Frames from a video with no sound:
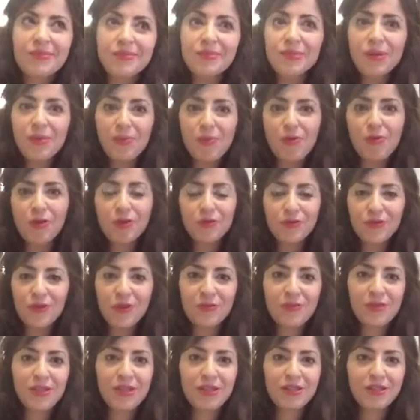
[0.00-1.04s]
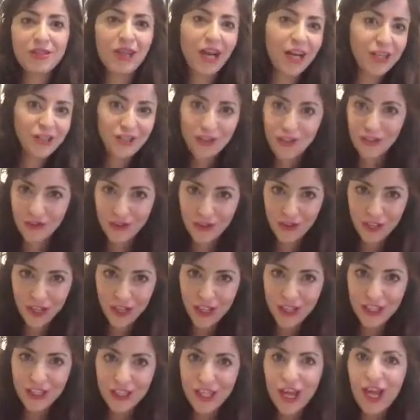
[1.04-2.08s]
report from the night shift
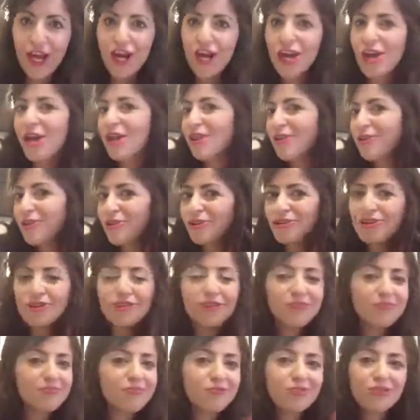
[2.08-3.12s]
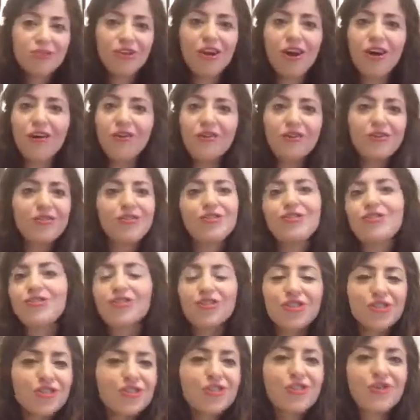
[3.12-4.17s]
nurse, and you just, you
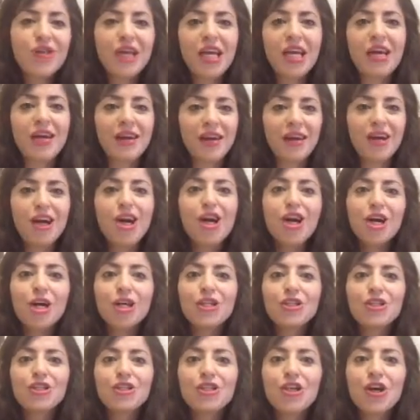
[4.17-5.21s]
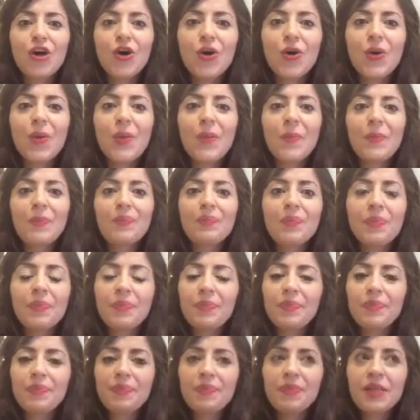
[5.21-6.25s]
just don't care. So,
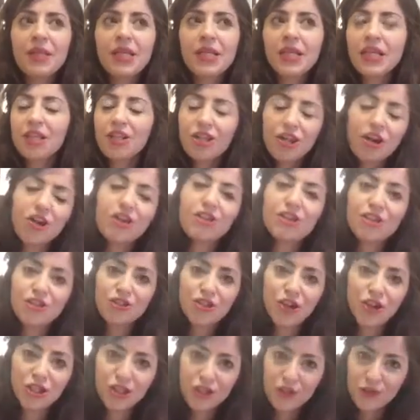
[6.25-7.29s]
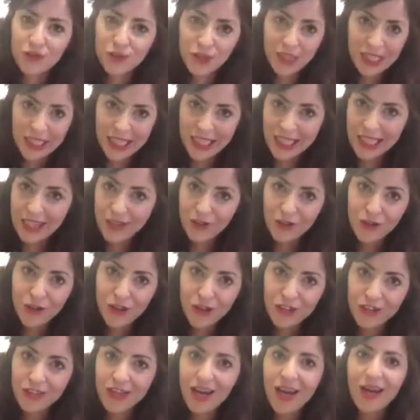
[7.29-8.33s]
clinical instructor will see that you're
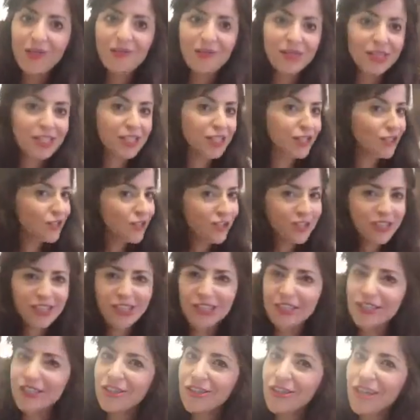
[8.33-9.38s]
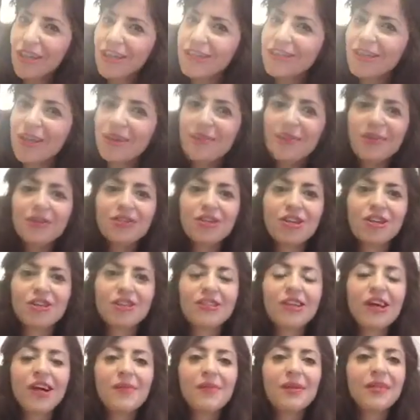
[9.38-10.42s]
on time, will see you're turning your assignment on
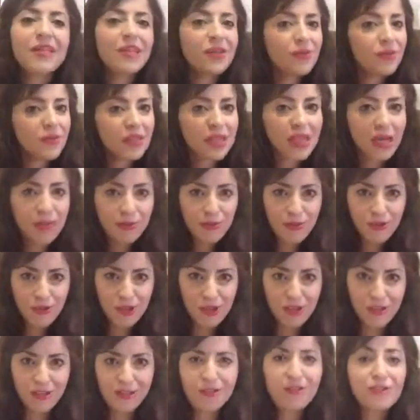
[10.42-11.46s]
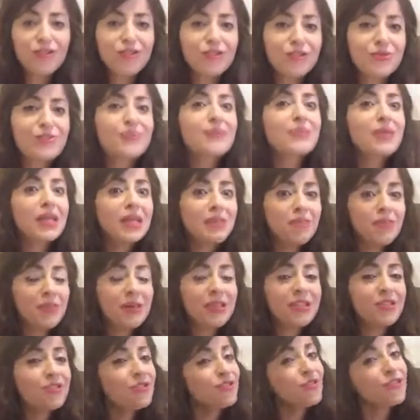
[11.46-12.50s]
time, and they really appreciate it because it
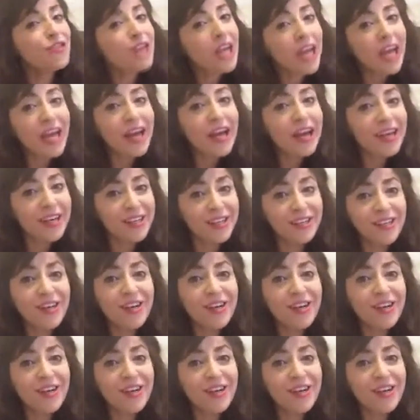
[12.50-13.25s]
means you care.